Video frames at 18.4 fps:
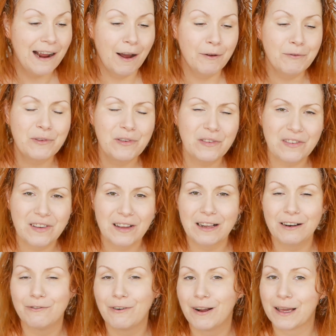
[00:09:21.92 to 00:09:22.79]
I'd
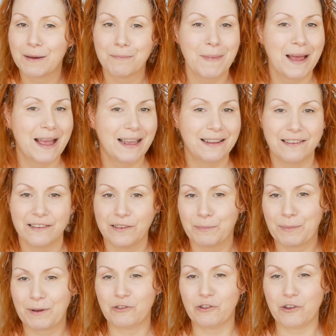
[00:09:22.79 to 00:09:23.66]
still recommend,
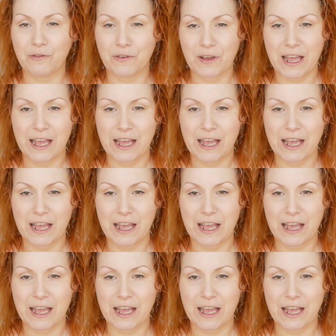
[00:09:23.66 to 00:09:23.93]
especially if your